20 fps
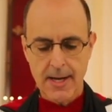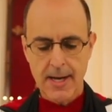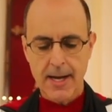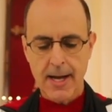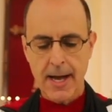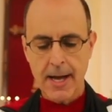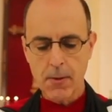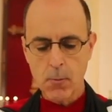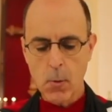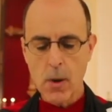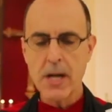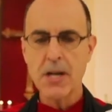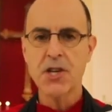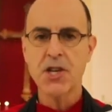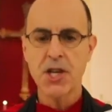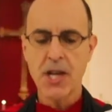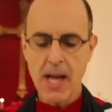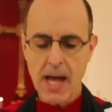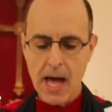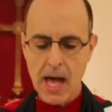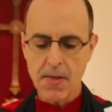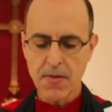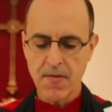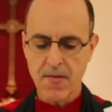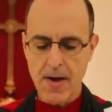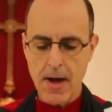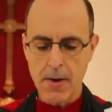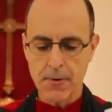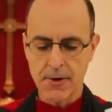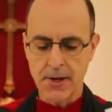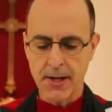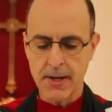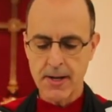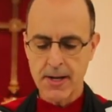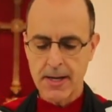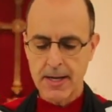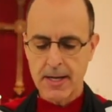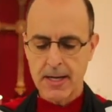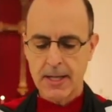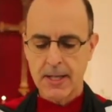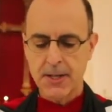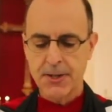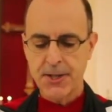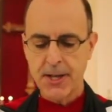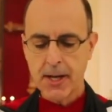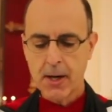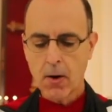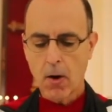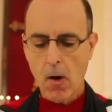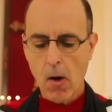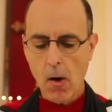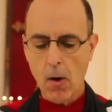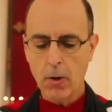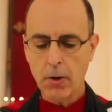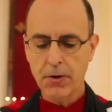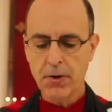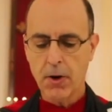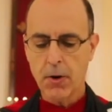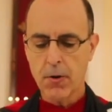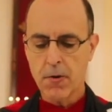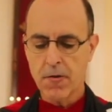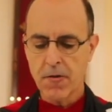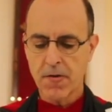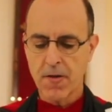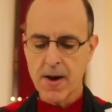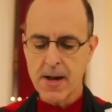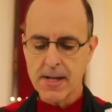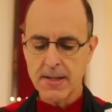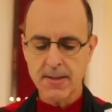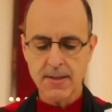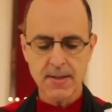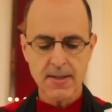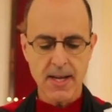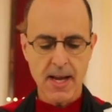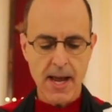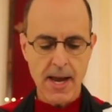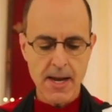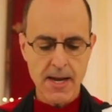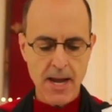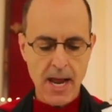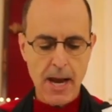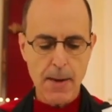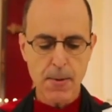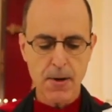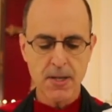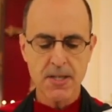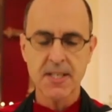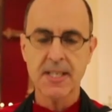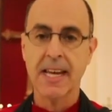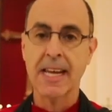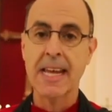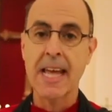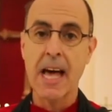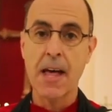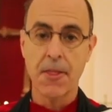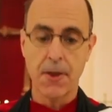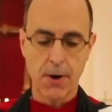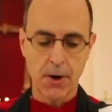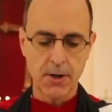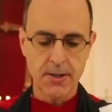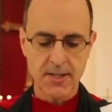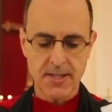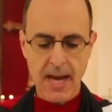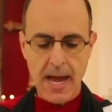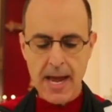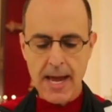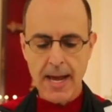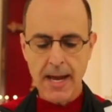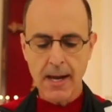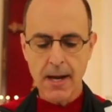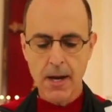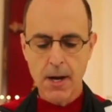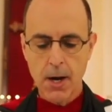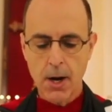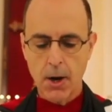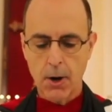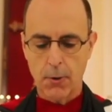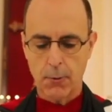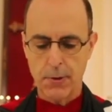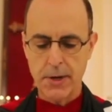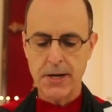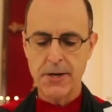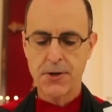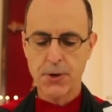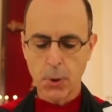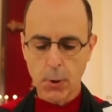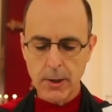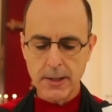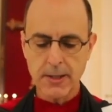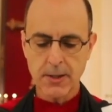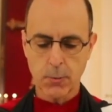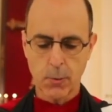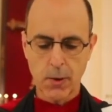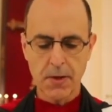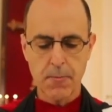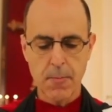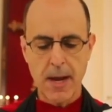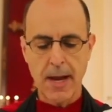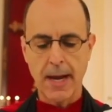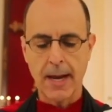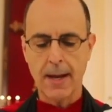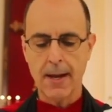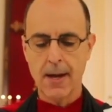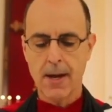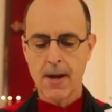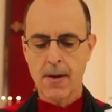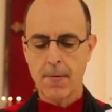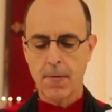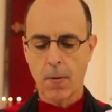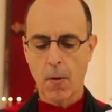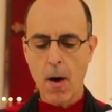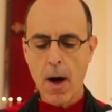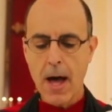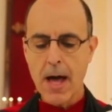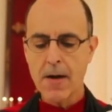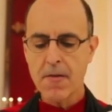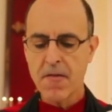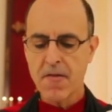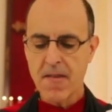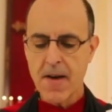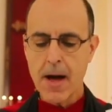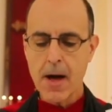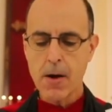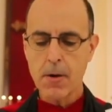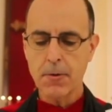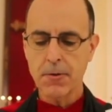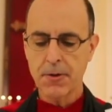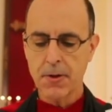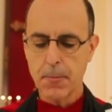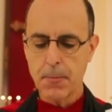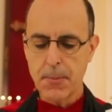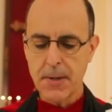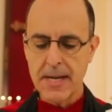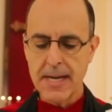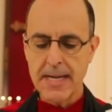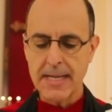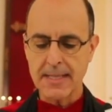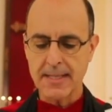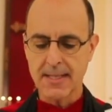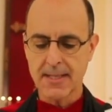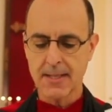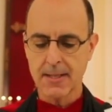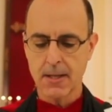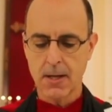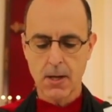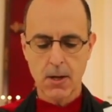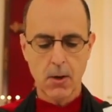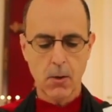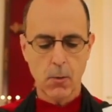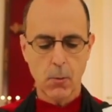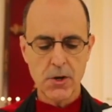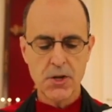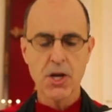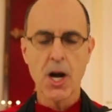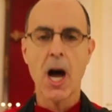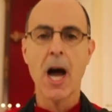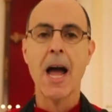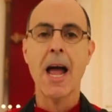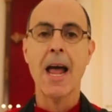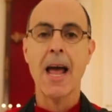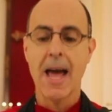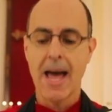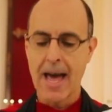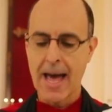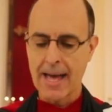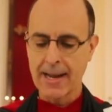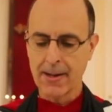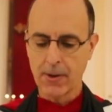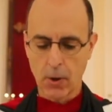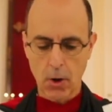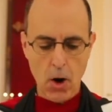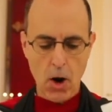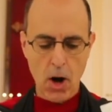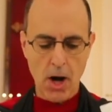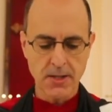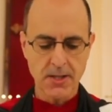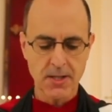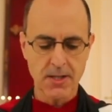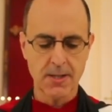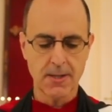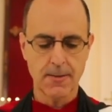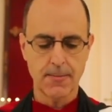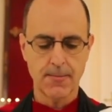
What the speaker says: And when she hath found it, she called her friends and neighbors together, saying, Rejoice with me, for I have found the piece which I had lost.